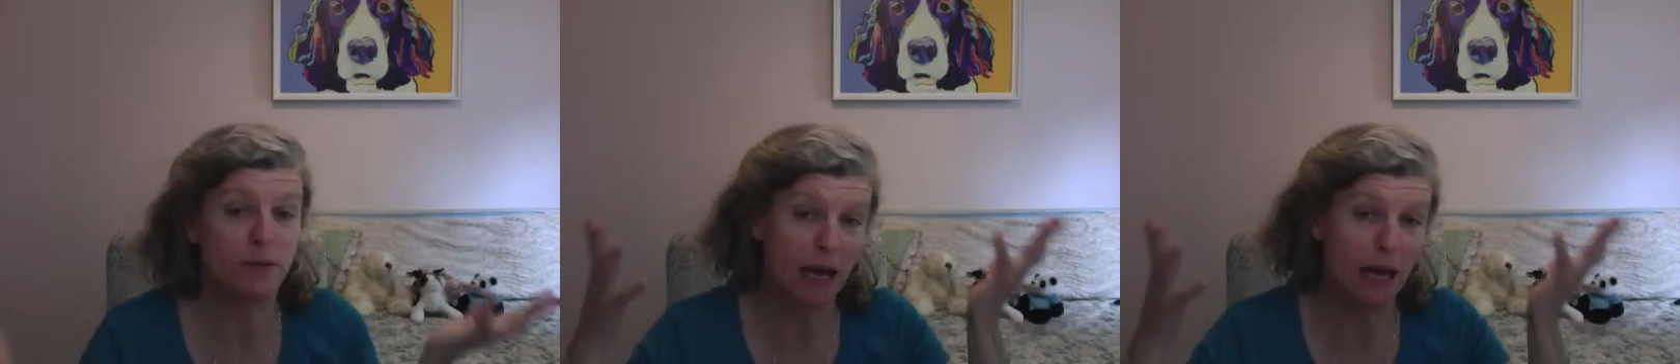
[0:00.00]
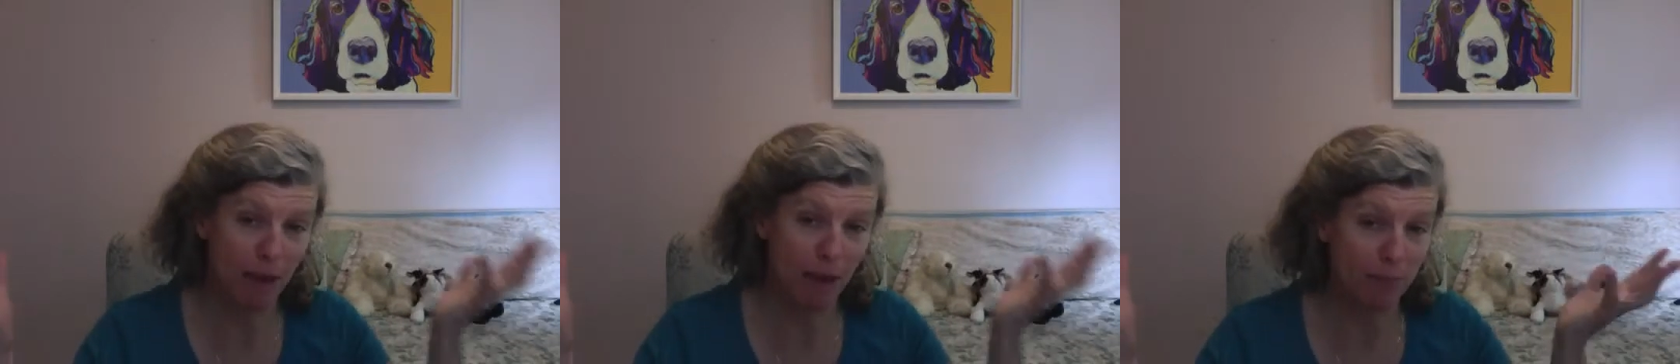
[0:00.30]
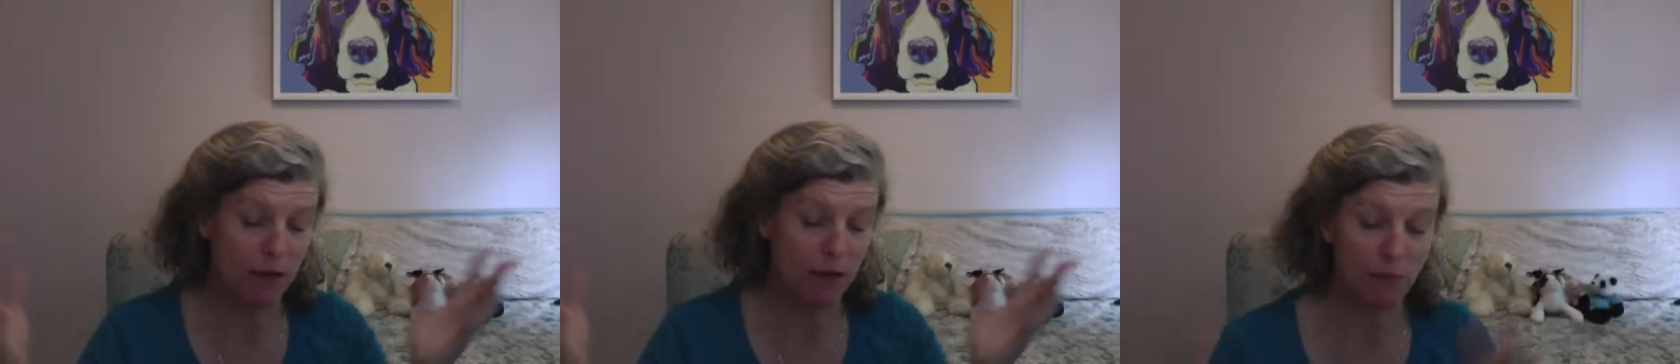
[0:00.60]
That might
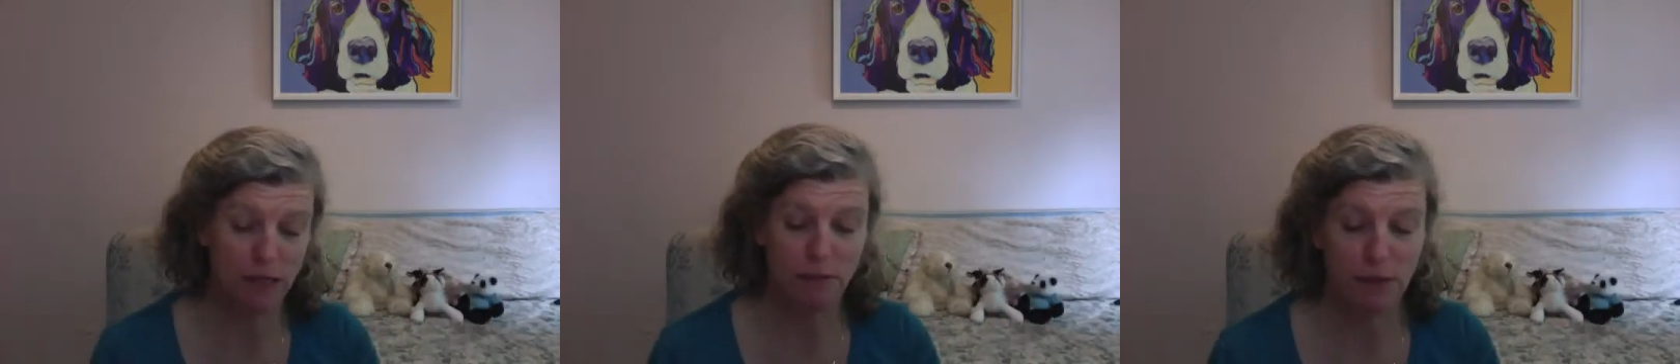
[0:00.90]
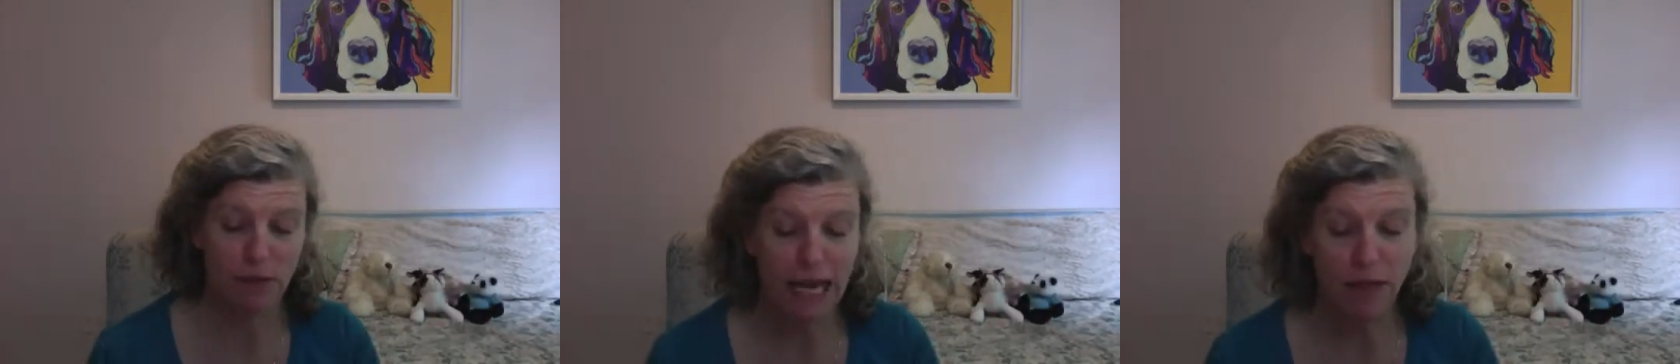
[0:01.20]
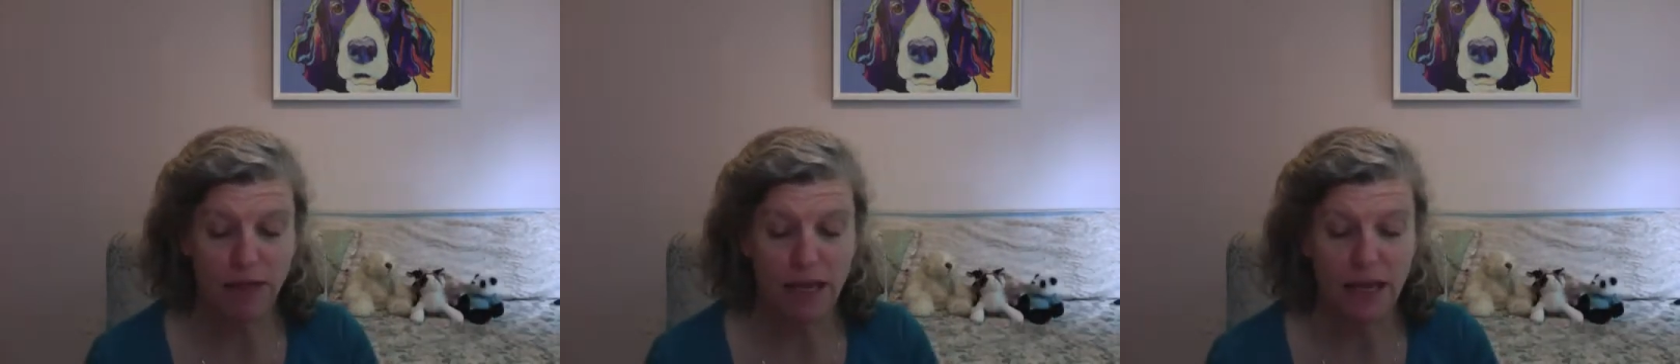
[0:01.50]
be really, really
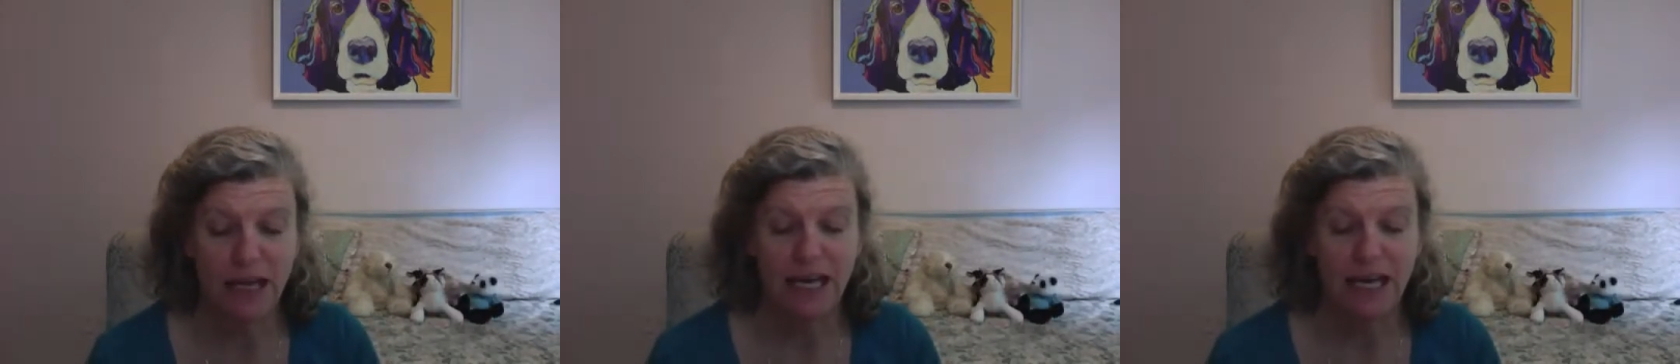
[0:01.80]
healthy.